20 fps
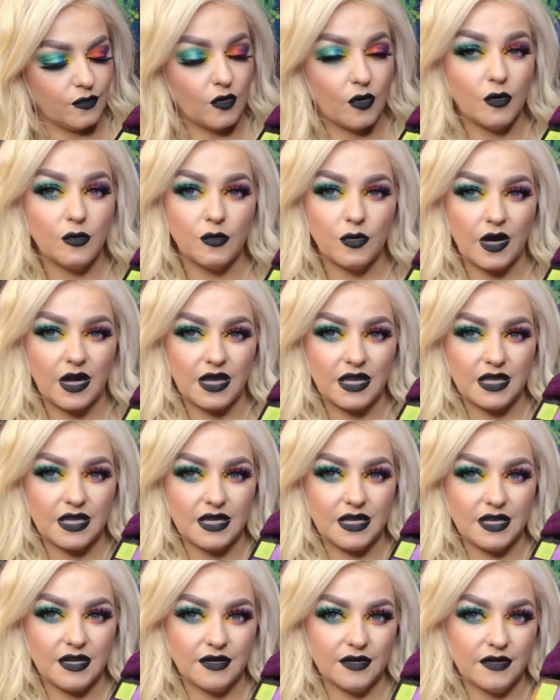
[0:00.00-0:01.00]
row right
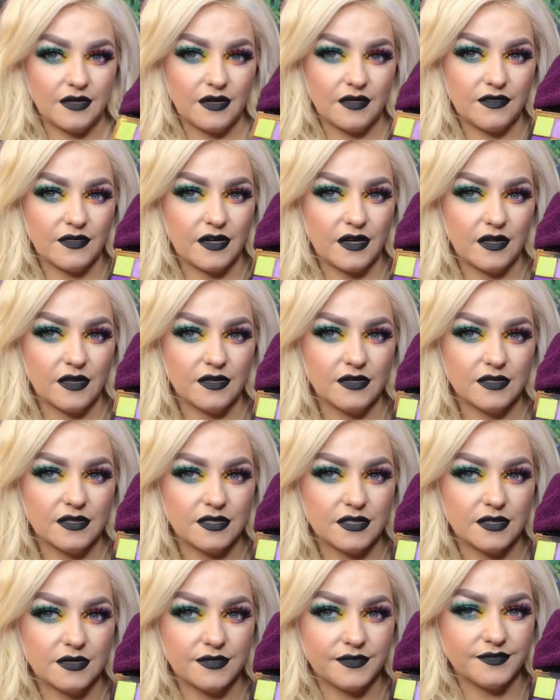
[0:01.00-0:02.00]
here of
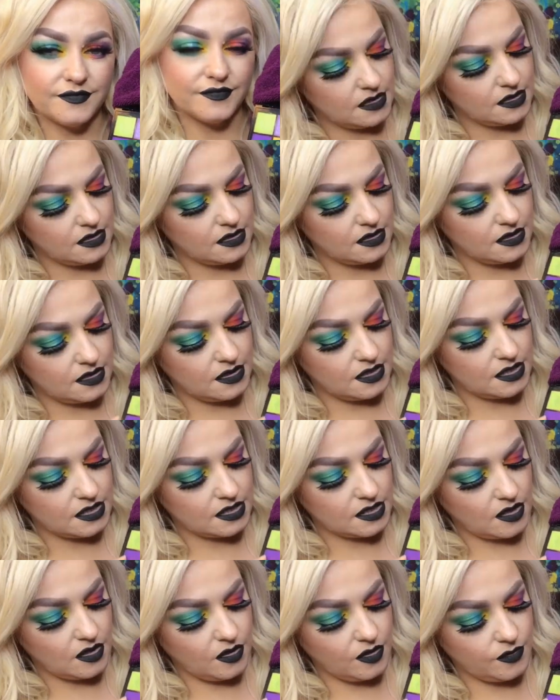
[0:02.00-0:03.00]
colors,
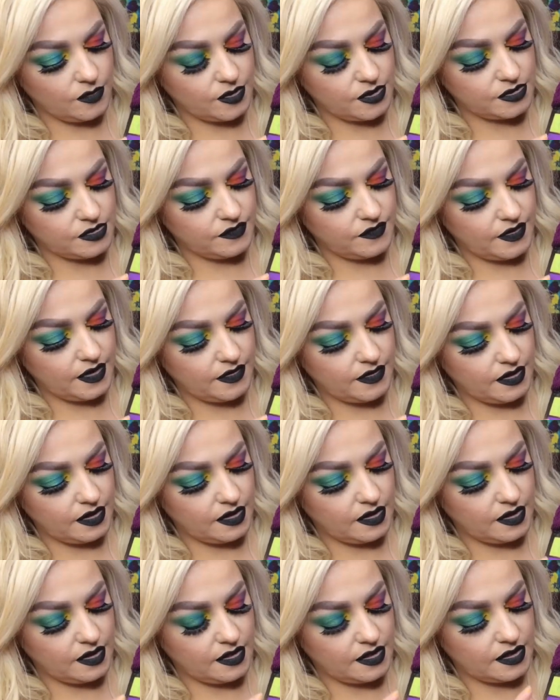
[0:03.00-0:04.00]
this color works
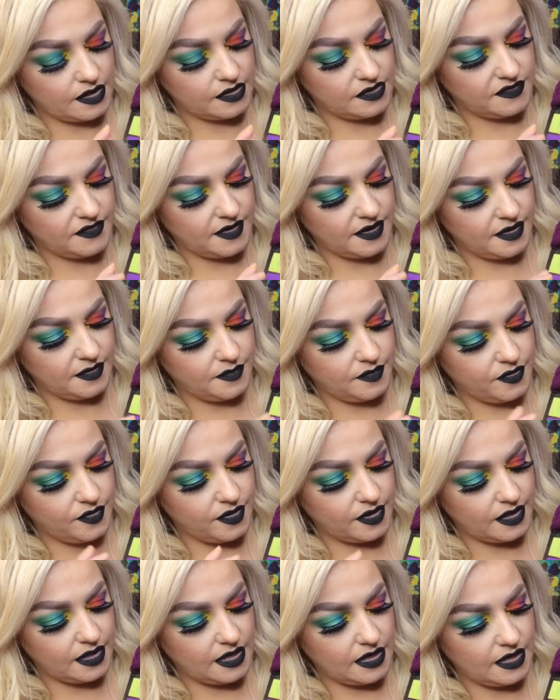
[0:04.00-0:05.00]
very good. It's very
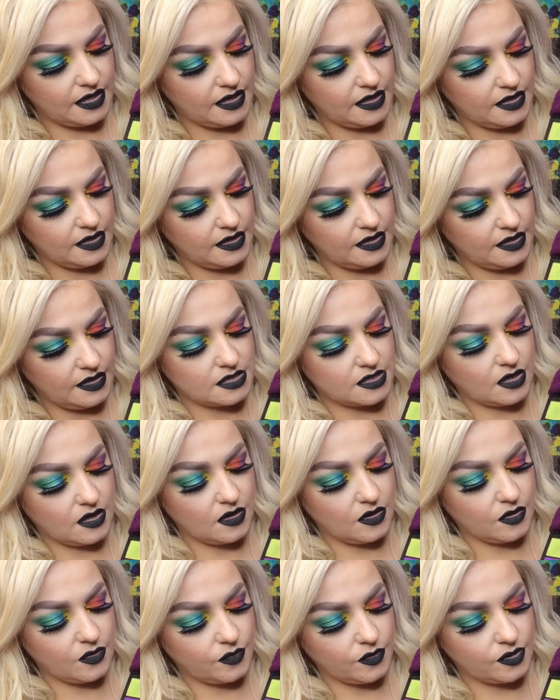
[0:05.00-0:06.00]
pretty. This
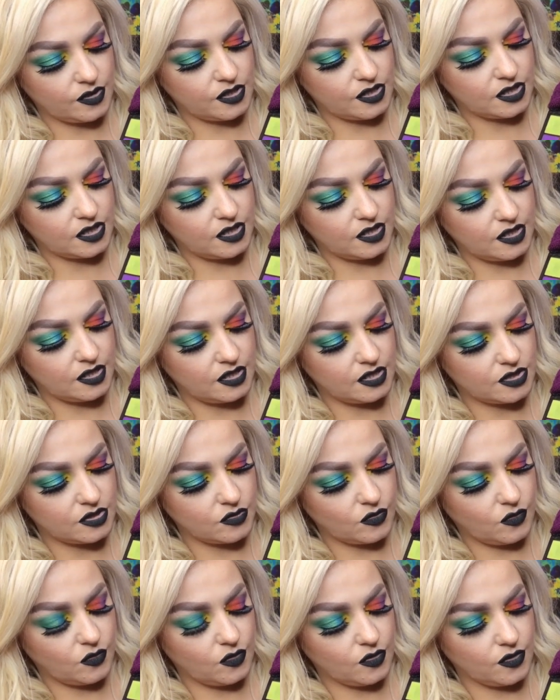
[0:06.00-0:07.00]
color works good,
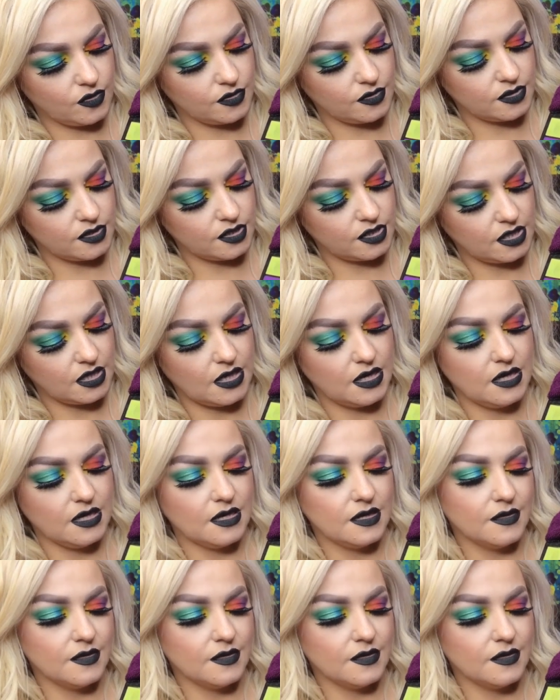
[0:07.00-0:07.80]
this orange.